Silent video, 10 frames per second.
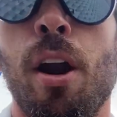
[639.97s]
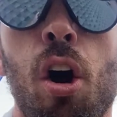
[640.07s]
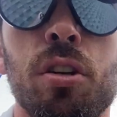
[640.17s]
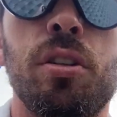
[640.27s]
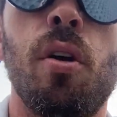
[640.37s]

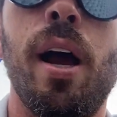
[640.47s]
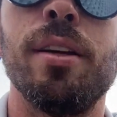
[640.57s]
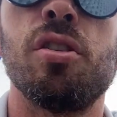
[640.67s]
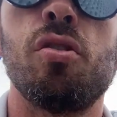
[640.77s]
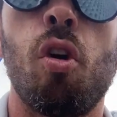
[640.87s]
also
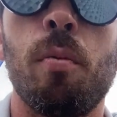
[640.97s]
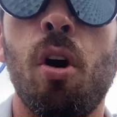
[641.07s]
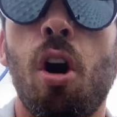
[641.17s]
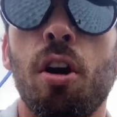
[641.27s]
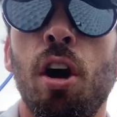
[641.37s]
has storm
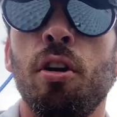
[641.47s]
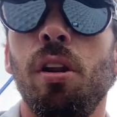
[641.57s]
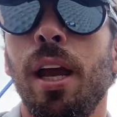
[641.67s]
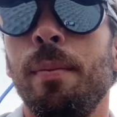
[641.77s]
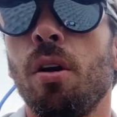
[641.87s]
guard
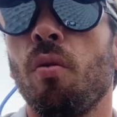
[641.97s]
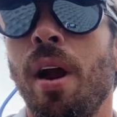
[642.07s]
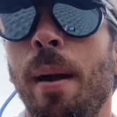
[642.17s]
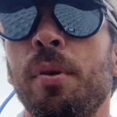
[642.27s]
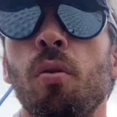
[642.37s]
underlayment
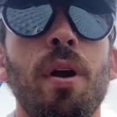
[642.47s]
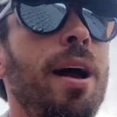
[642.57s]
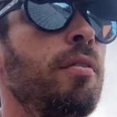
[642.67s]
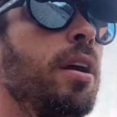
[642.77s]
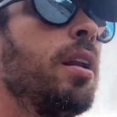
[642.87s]
wrapped
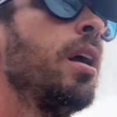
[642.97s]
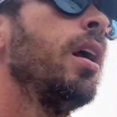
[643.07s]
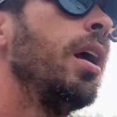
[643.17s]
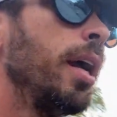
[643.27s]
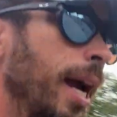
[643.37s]
around it.
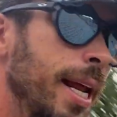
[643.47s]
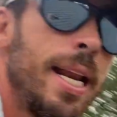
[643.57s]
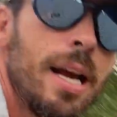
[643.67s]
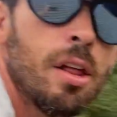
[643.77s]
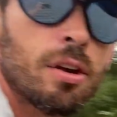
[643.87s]
And
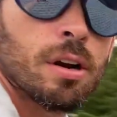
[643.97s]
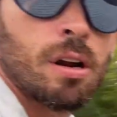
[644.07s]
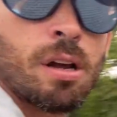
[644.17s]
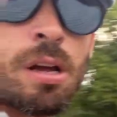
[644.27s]
any other